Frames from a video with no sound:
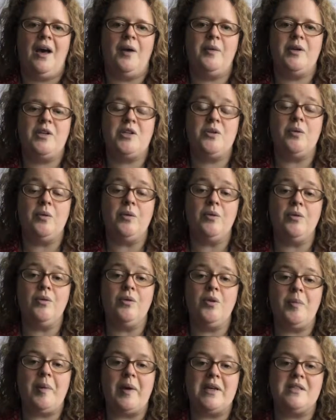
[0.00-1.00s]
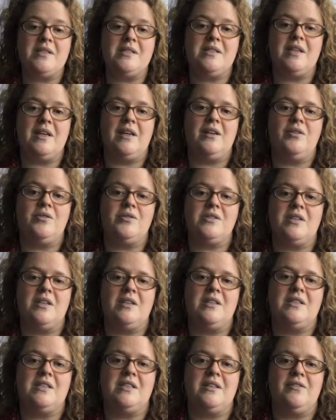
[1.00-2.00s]
I wish you all the best in your
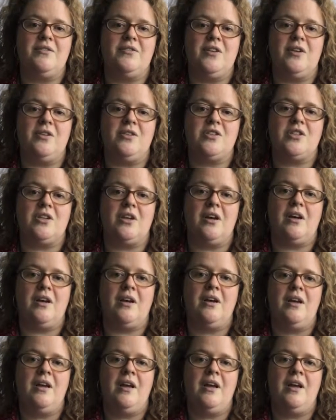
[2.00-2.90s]
studies in the future.